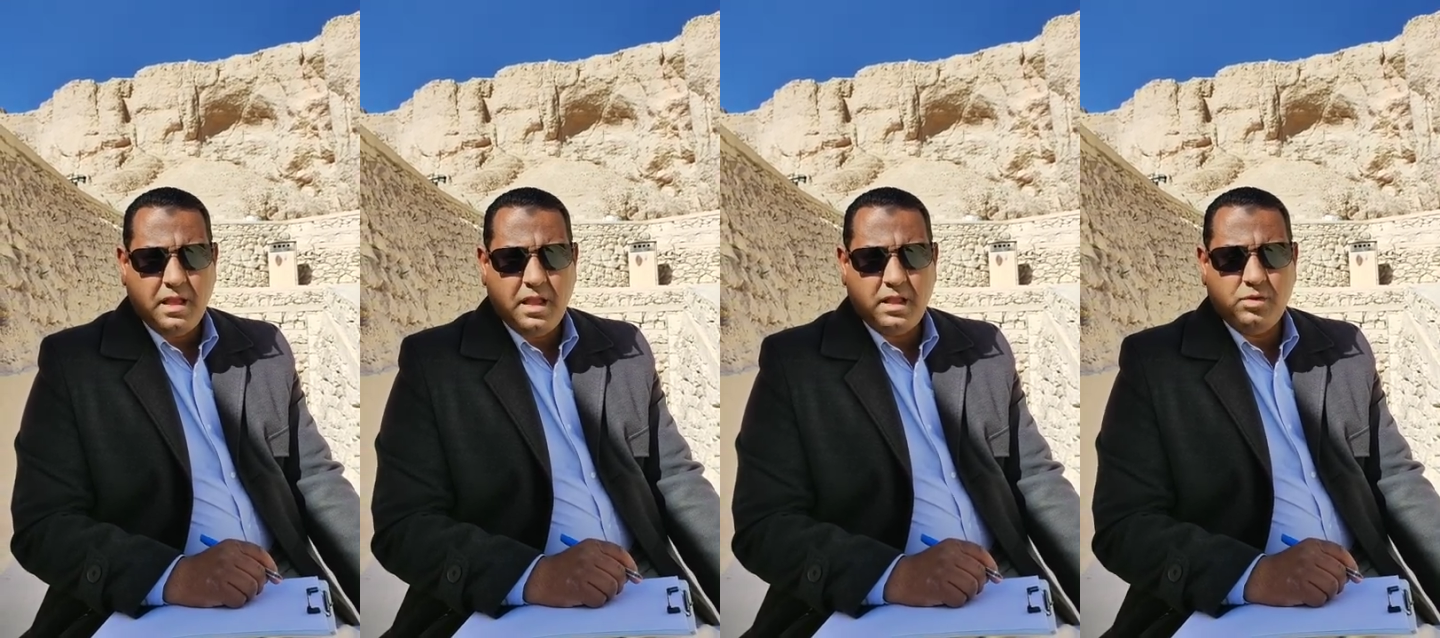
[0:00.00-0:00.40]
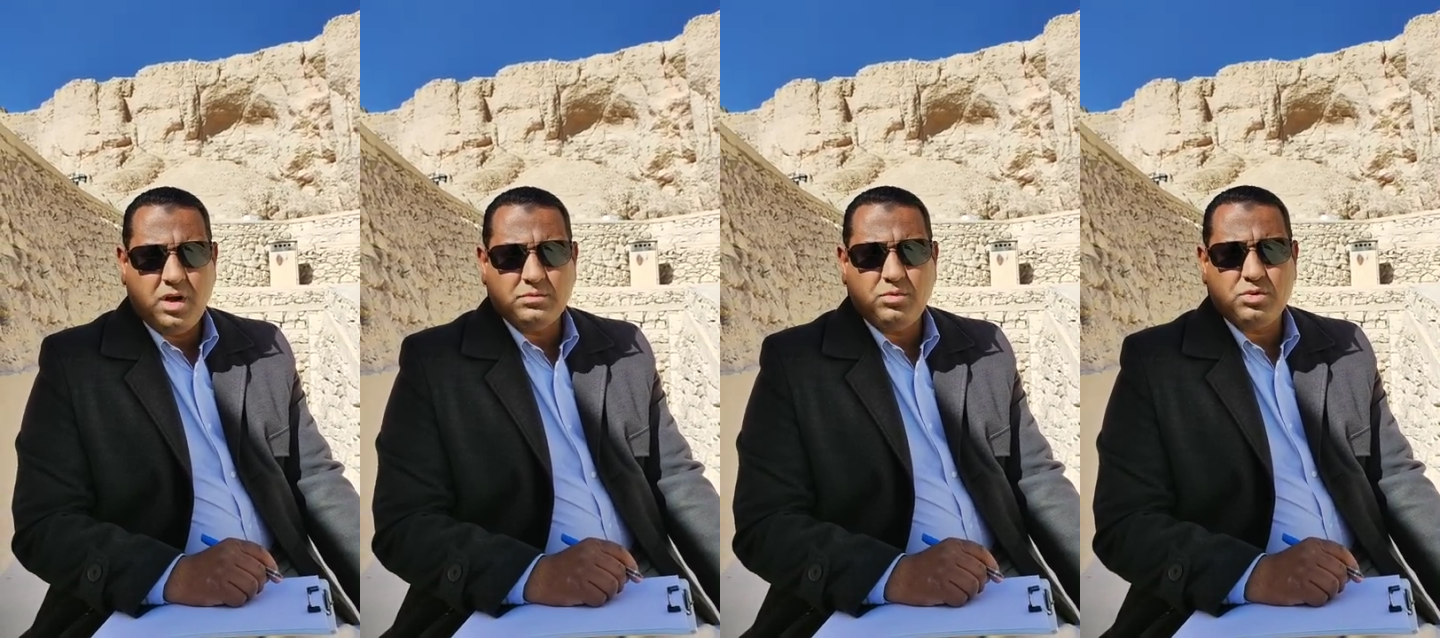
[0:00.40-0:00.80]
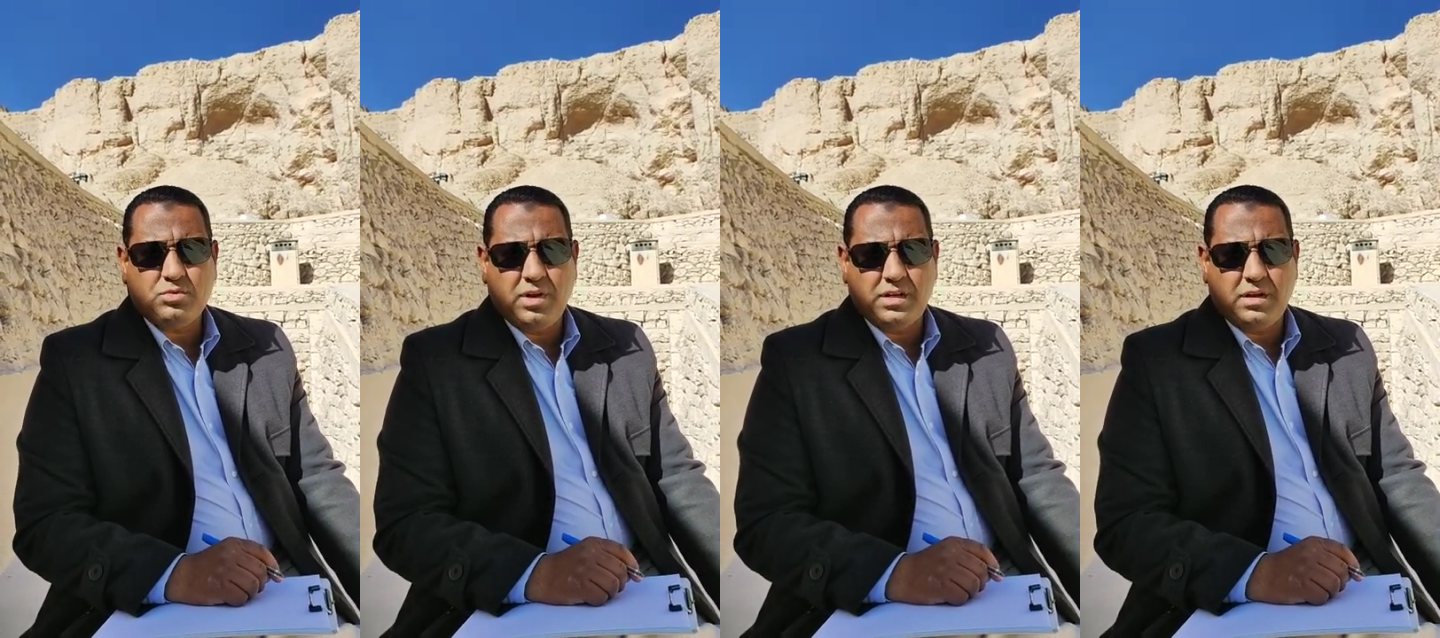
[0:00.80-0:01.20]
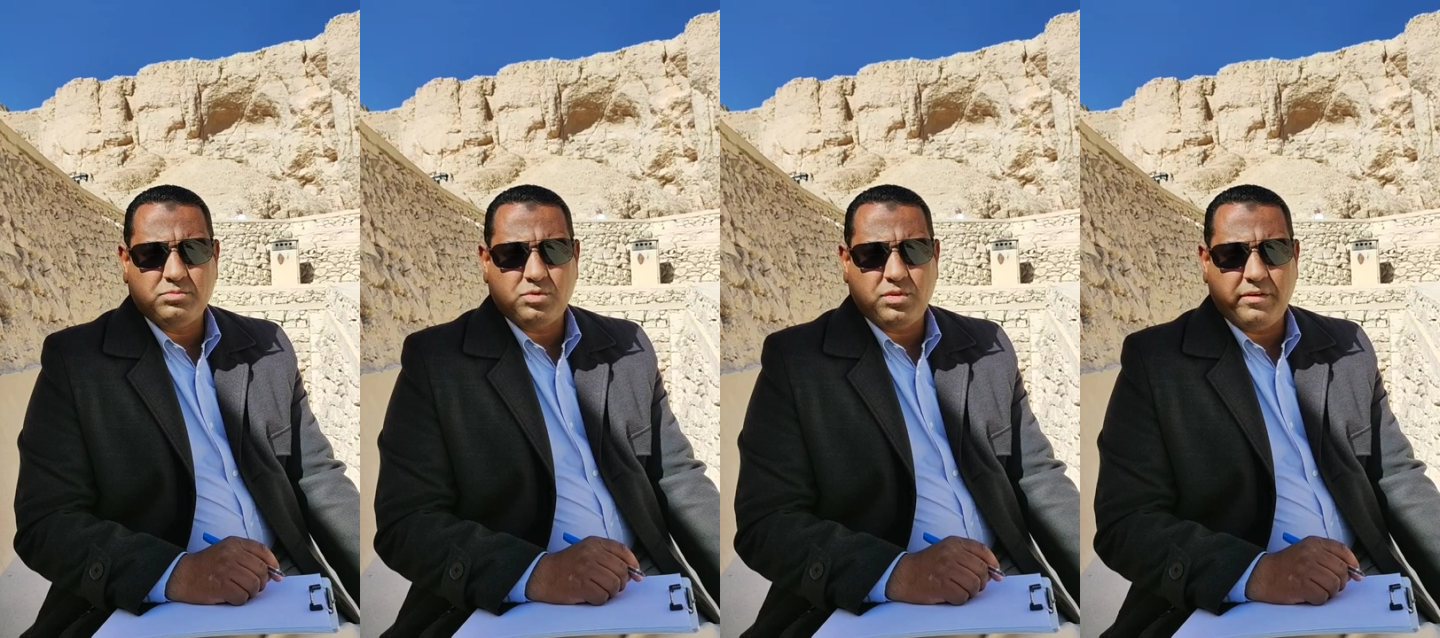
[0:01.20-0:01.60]
Uh, you are most
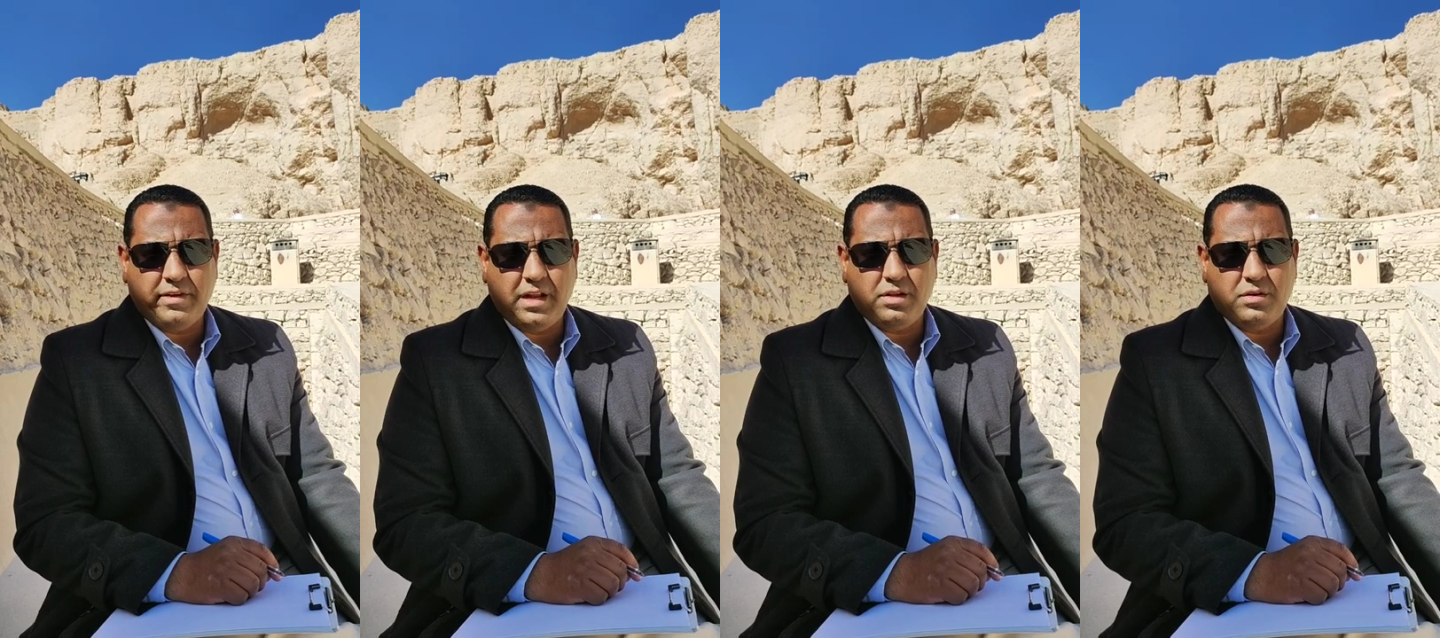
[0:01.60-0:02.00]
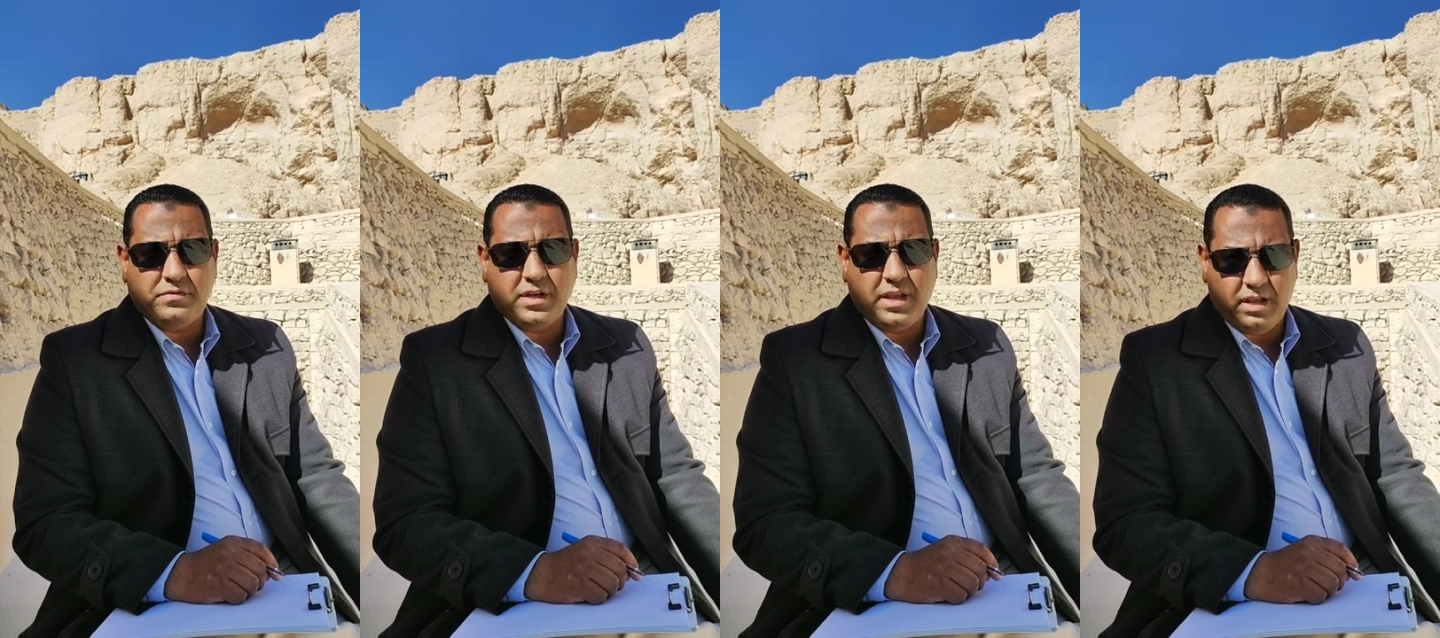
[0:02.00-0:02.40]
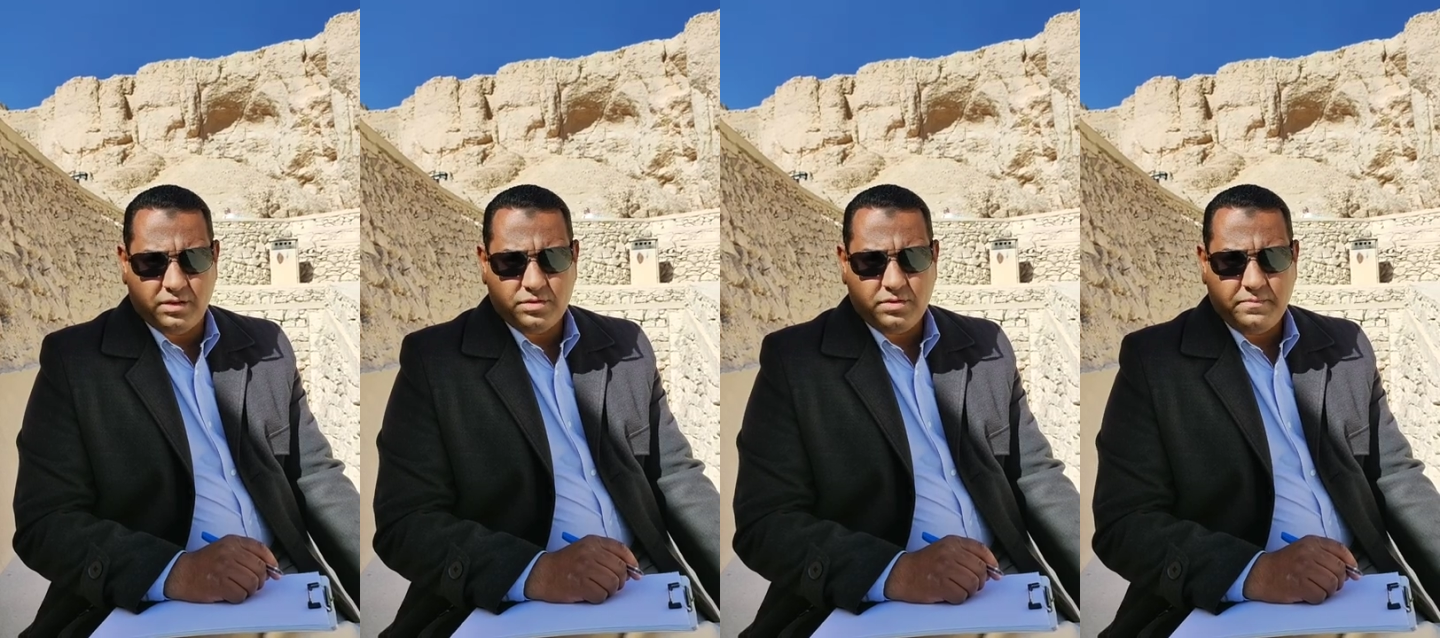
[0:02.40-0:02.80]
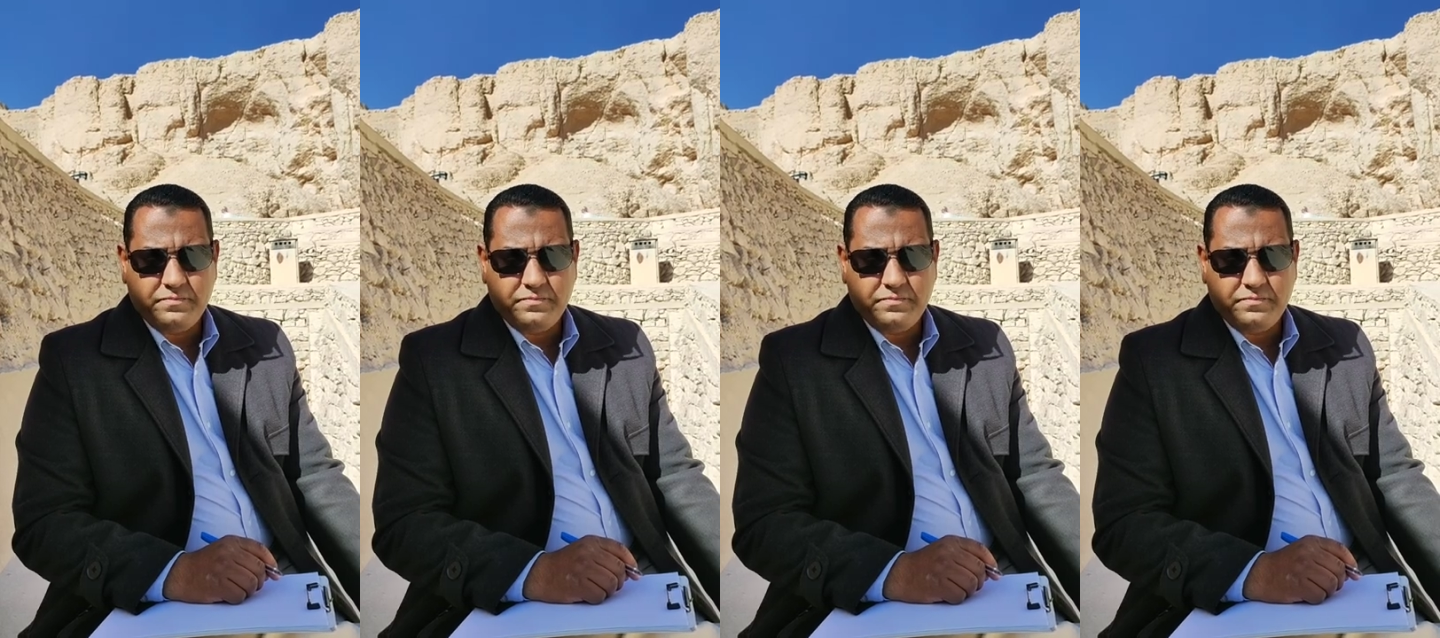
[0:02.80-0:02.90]
welcome to the Valley of the Kings.